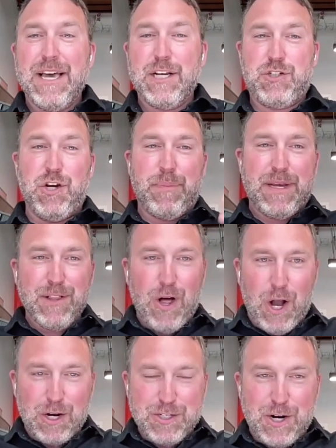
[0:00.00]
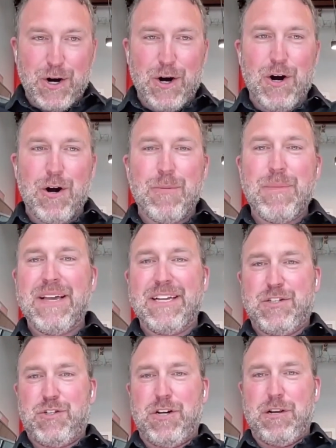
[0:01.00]
It should be long-term.
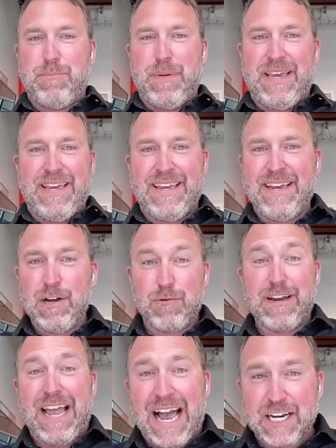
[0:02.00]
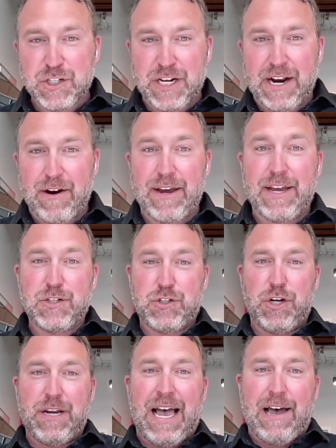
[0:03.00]
It shouldn't be reactionary. It
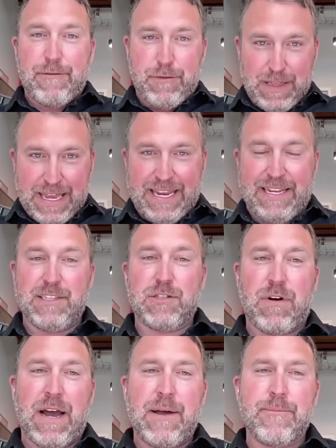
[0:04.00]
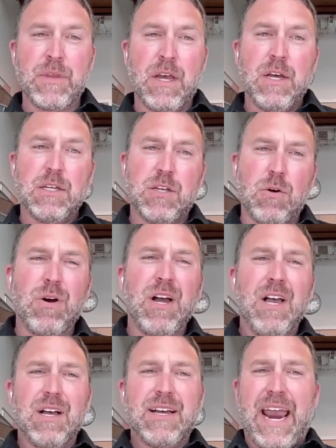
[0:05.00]
should have lanes, right? So
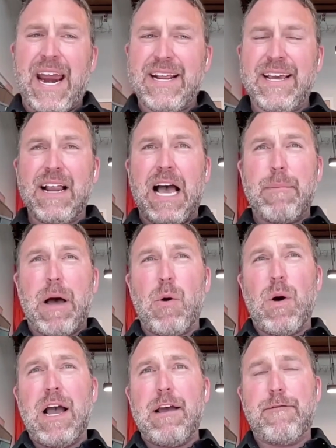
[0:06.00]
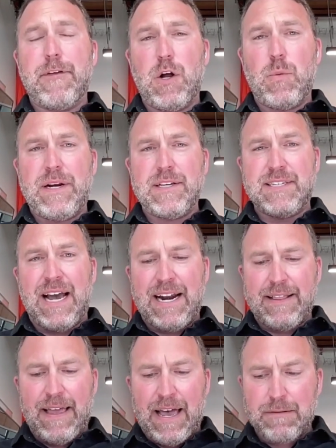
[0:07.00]
Katie and I, my wife, we
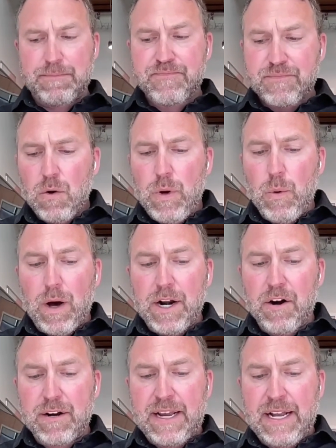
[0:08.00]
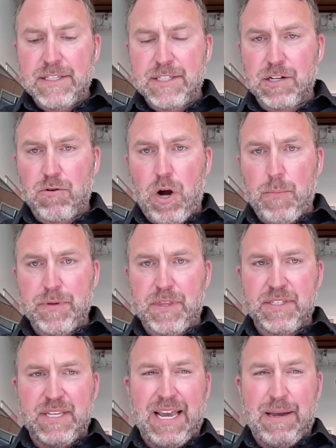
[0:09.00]
decided that we wanted our kids to grow up with
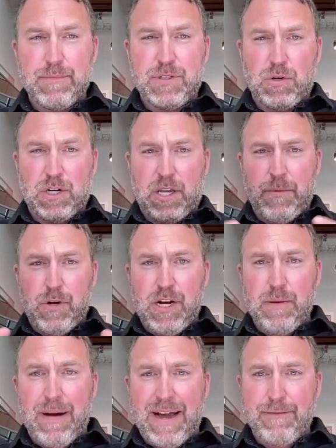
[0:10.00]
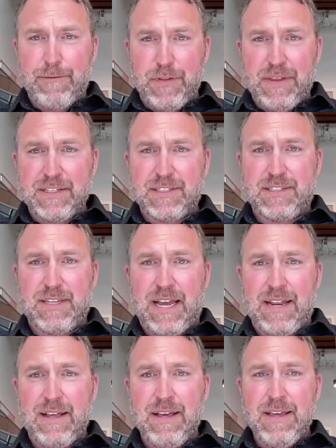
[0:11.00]
the same sort of community mindfulness
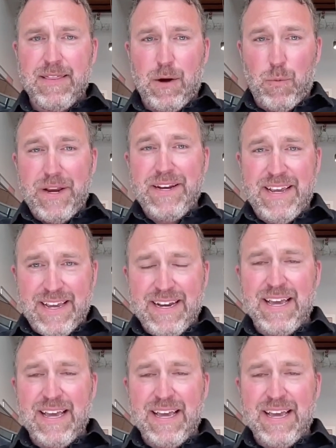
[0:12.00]
that we did.